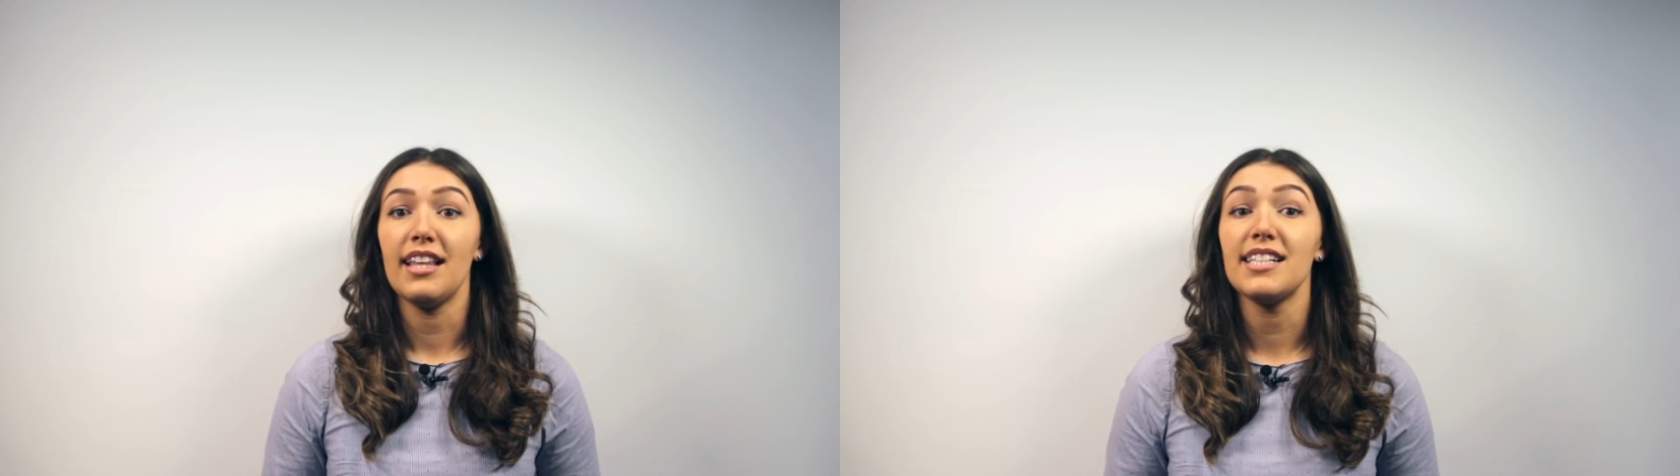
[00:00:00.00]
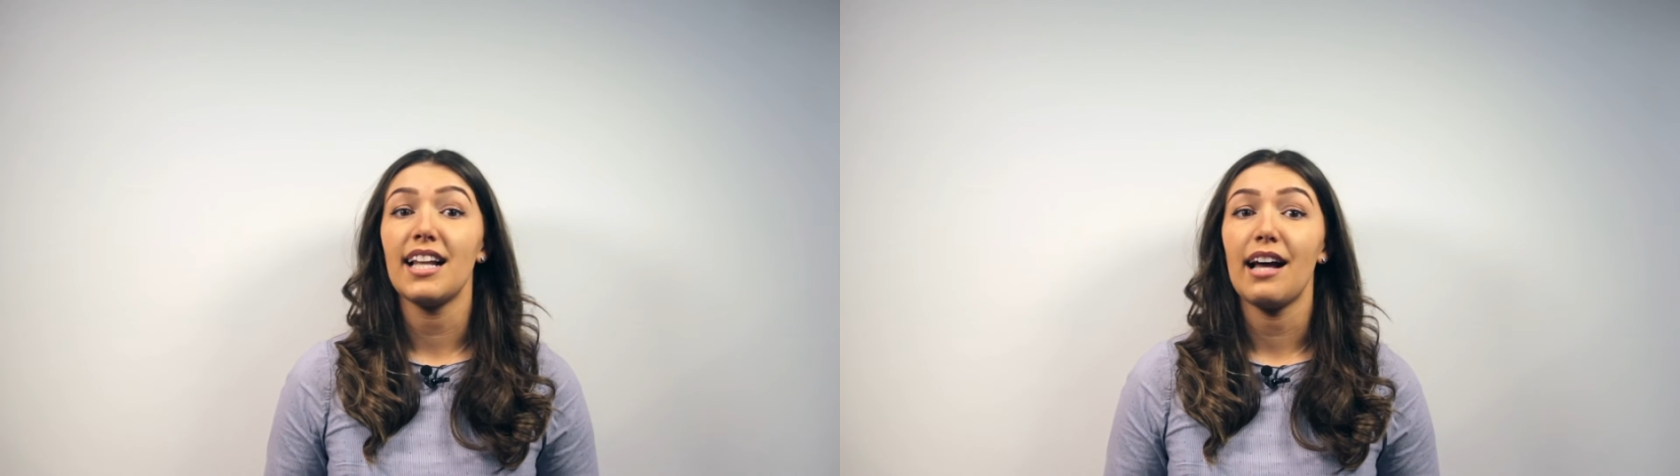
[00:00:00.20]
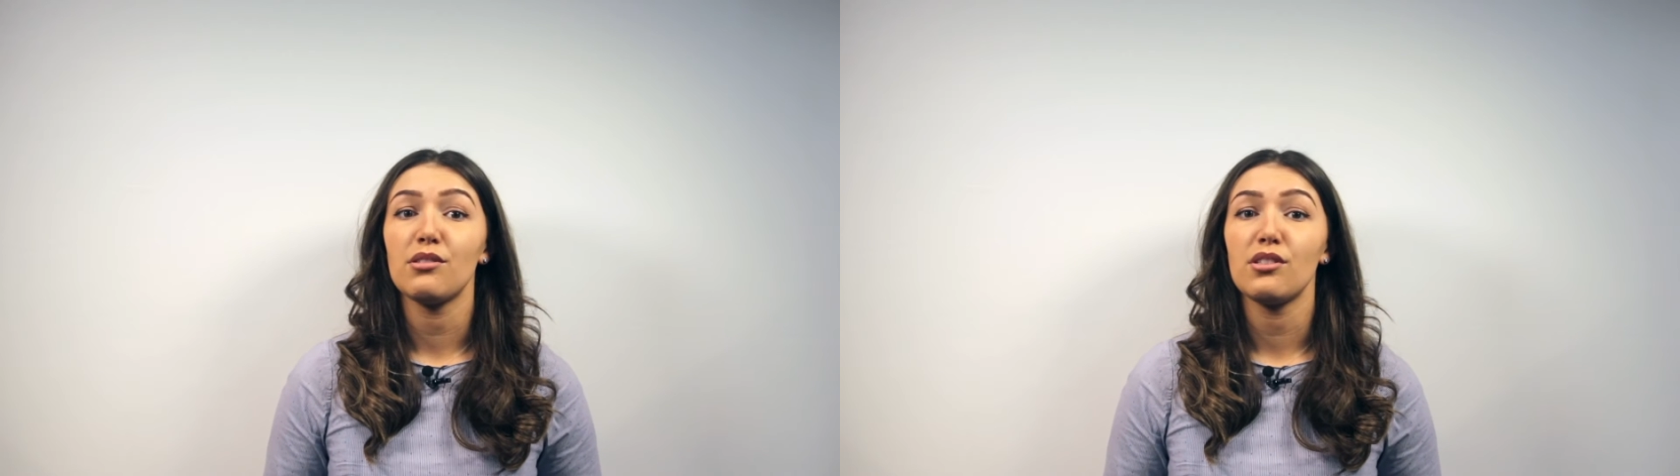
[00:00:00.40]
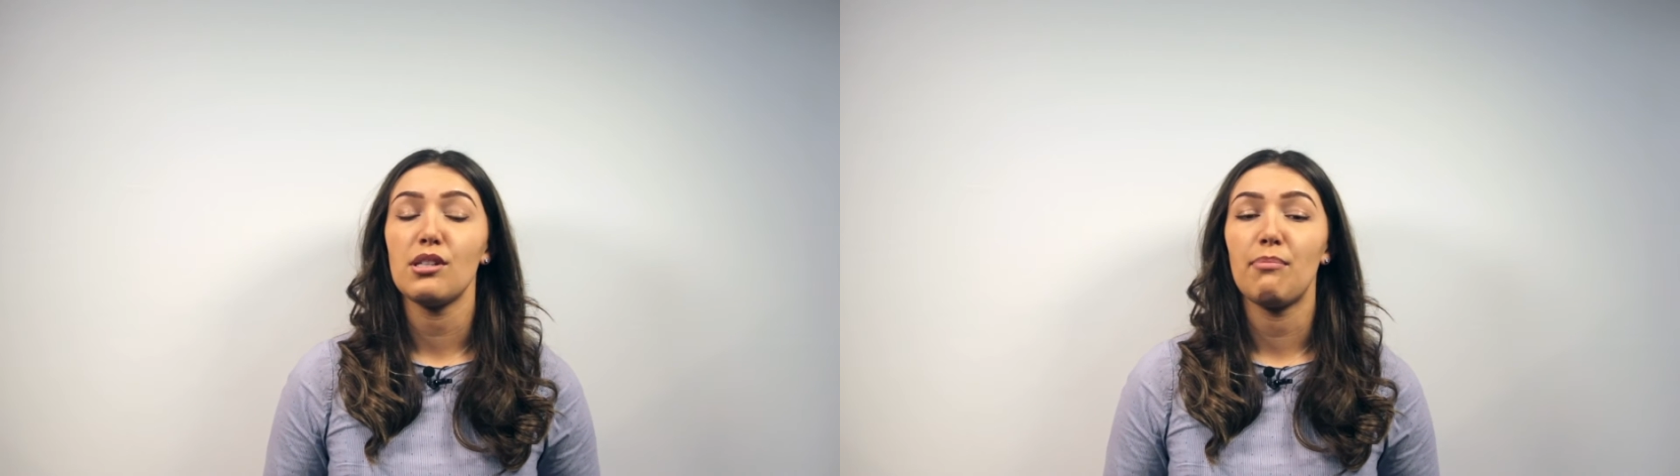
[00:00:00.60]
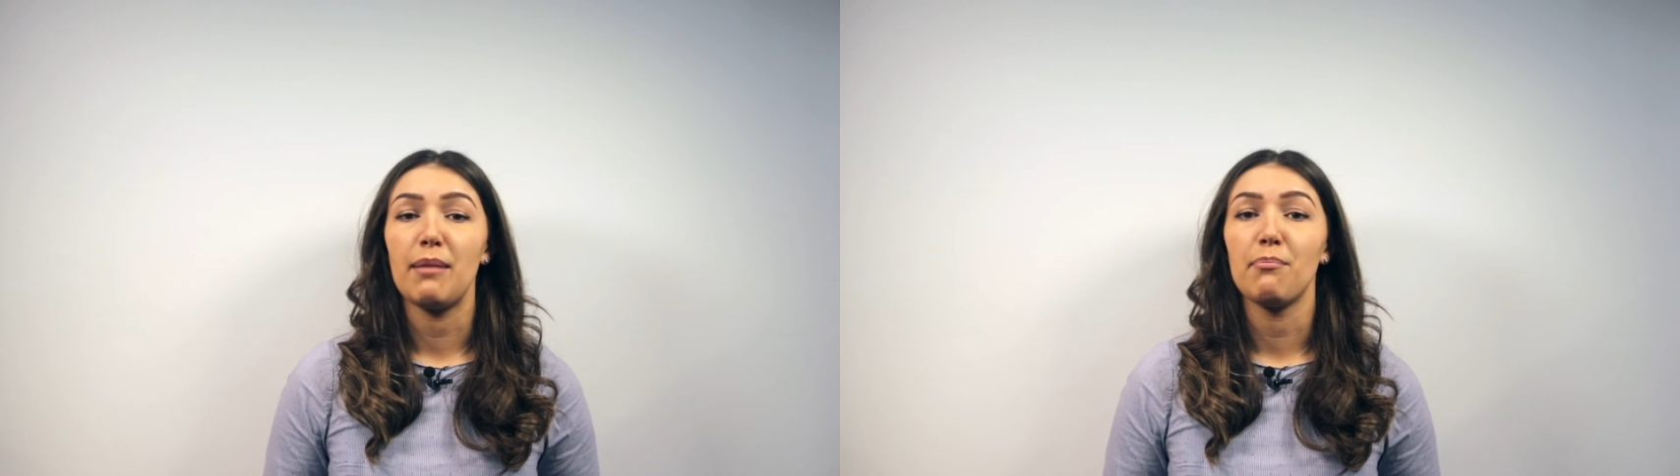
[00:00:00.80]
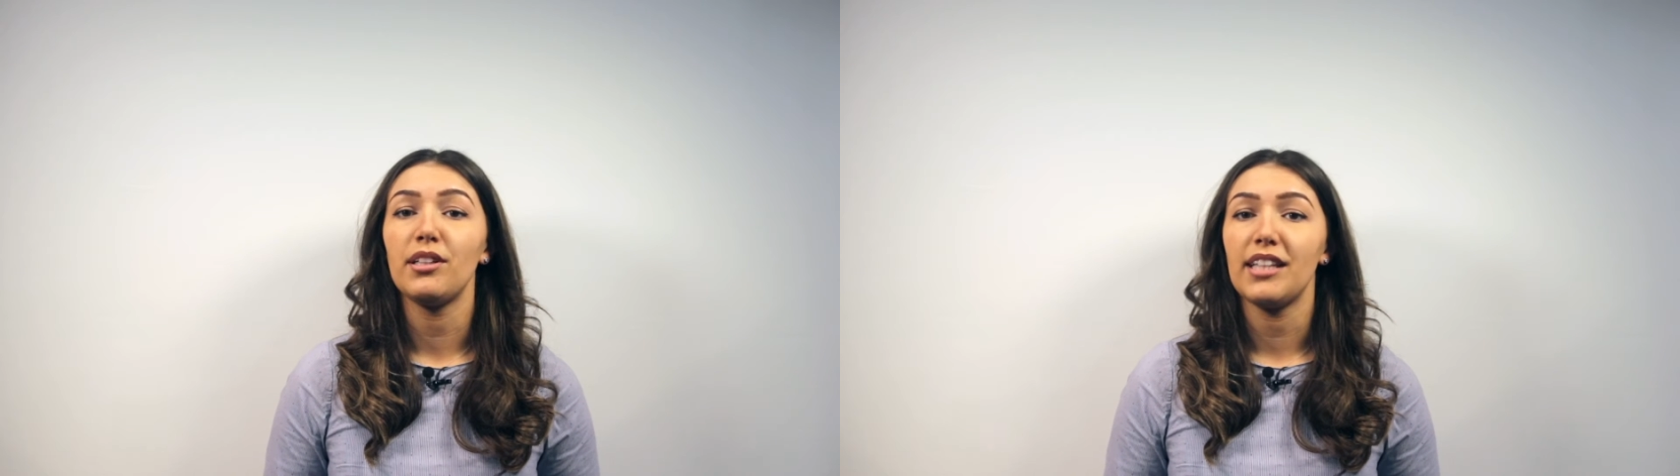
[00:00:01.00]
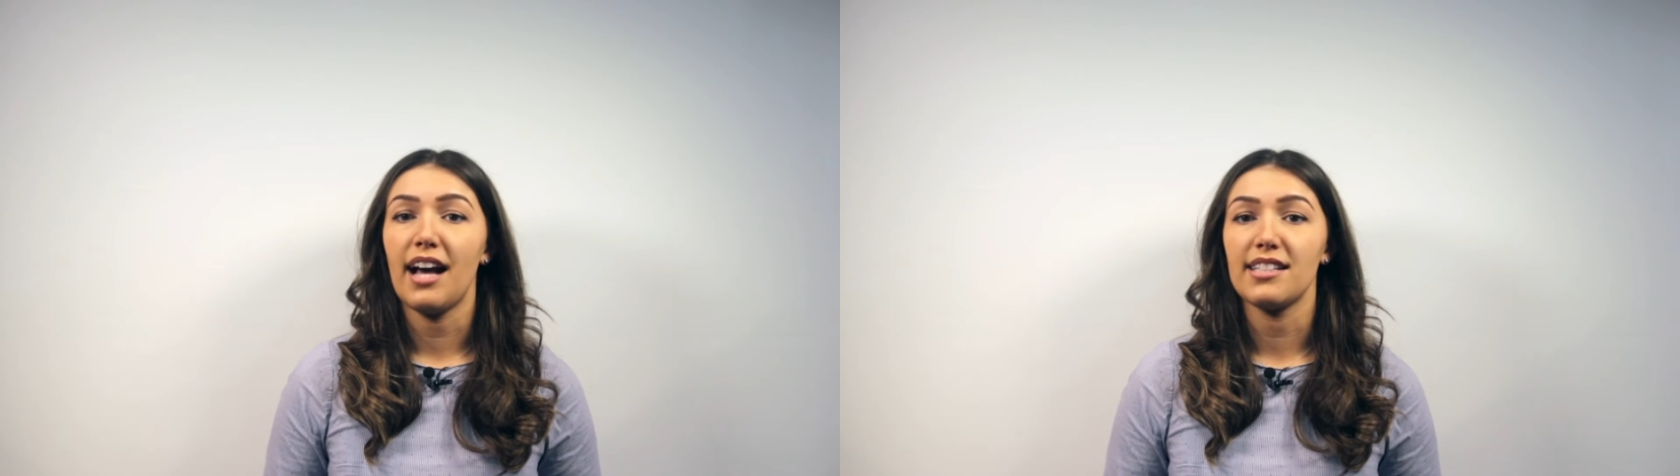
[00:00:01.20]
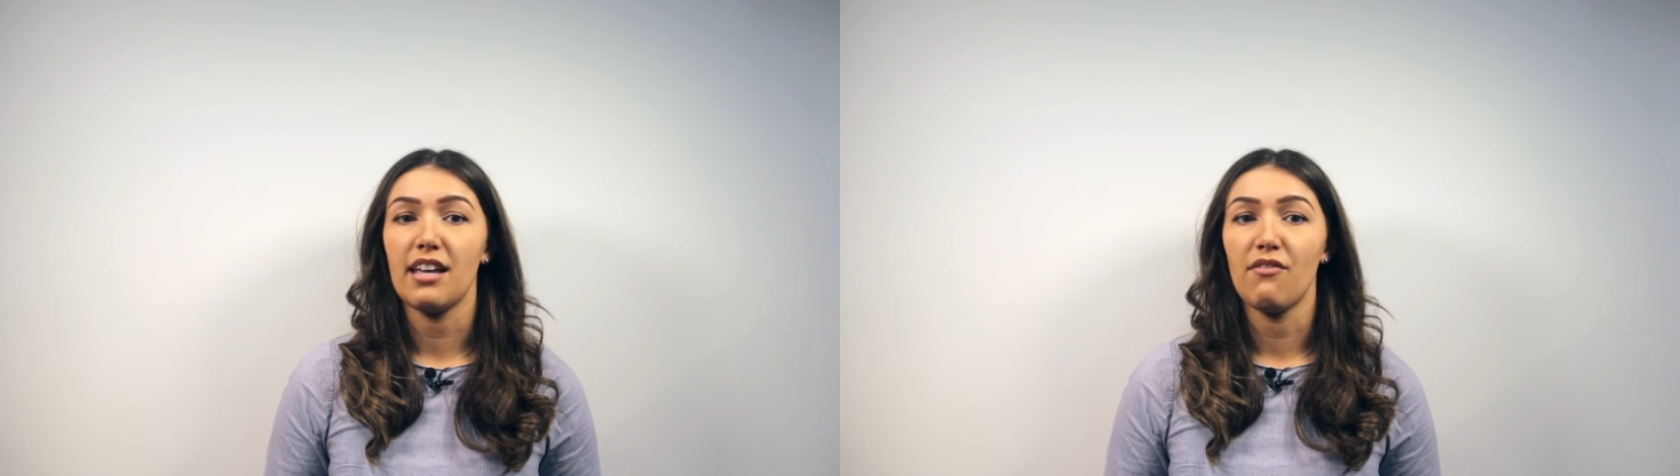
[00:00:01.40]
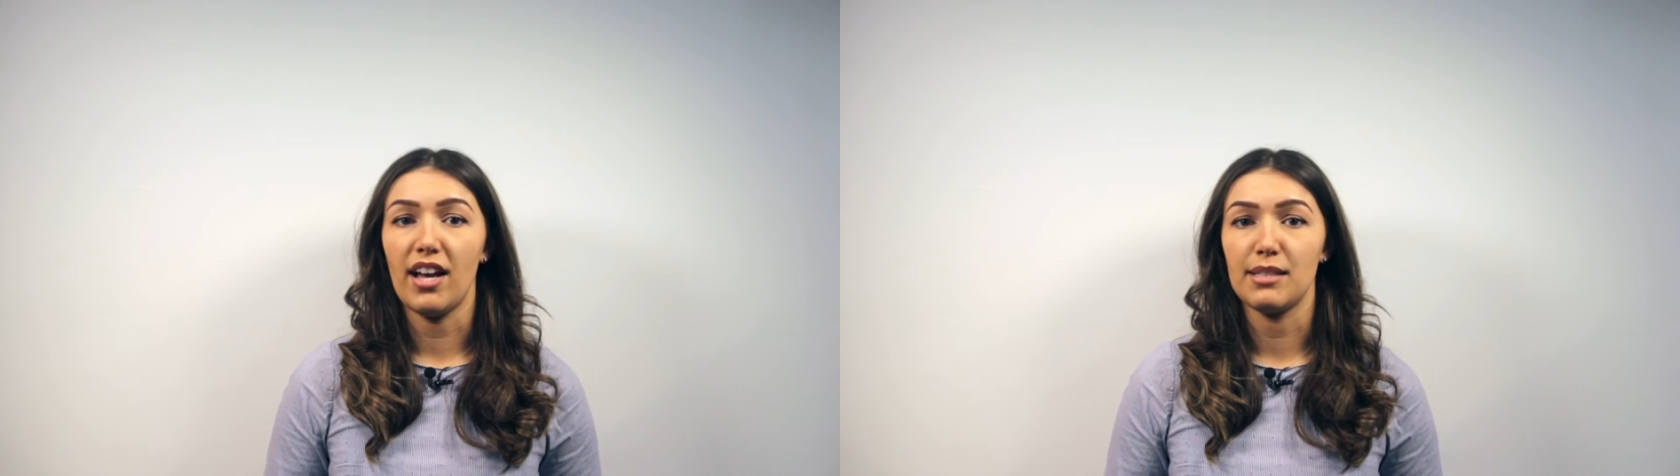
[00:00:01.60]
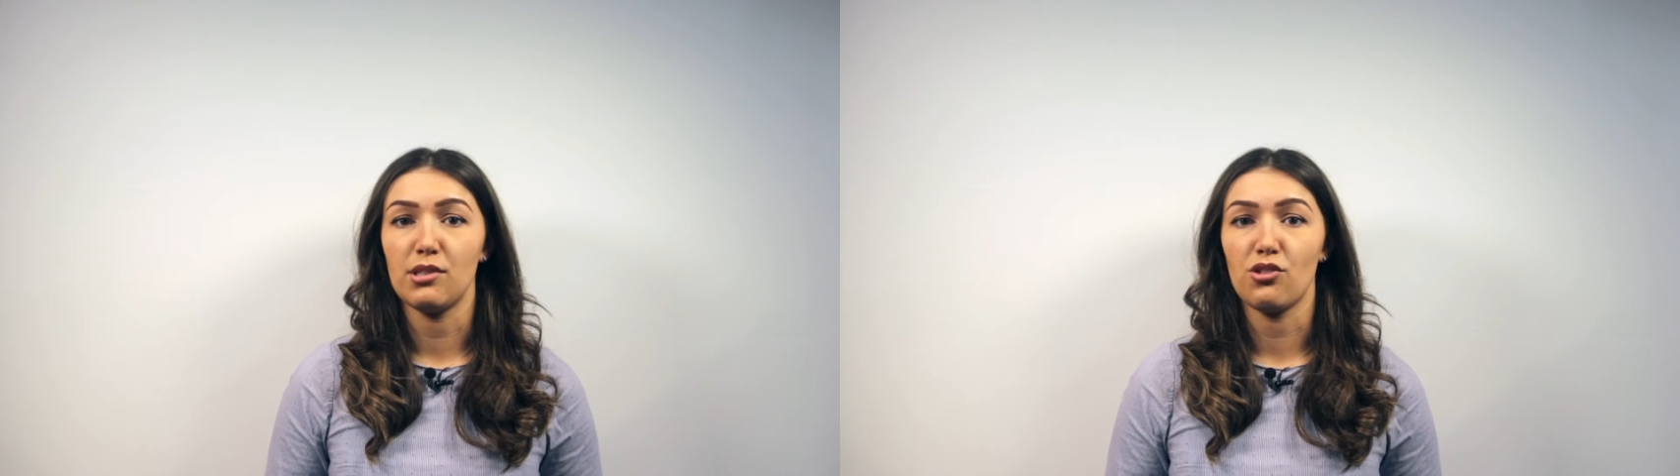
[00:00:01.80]
This allows us to blend multi-asset
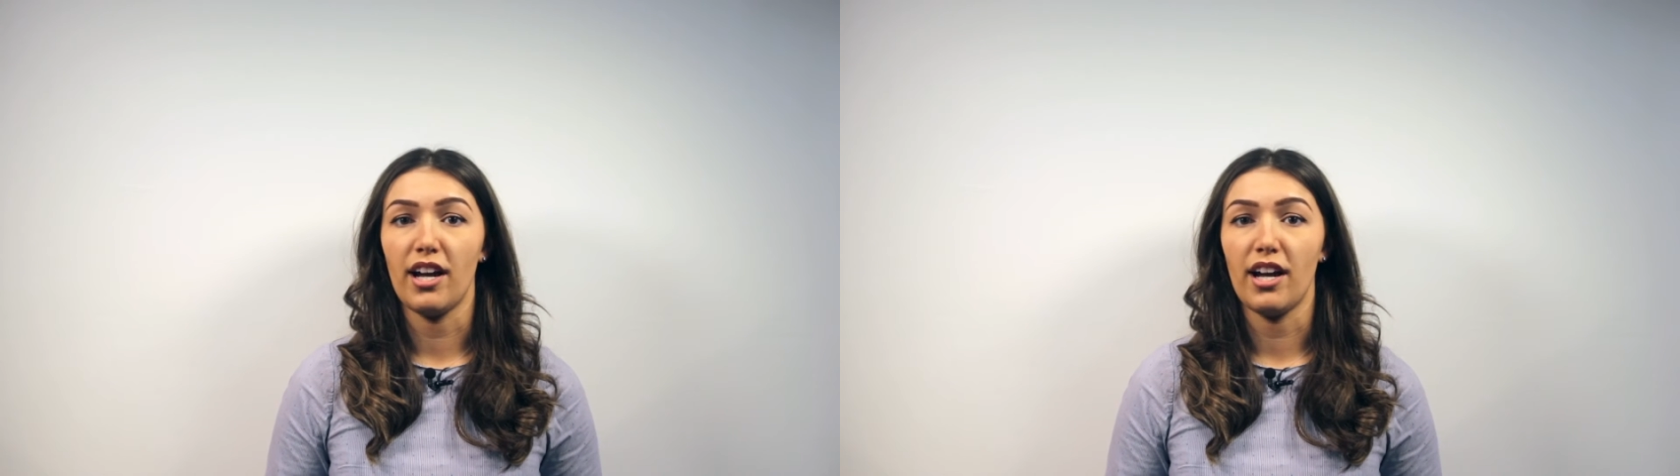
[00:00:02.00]
investment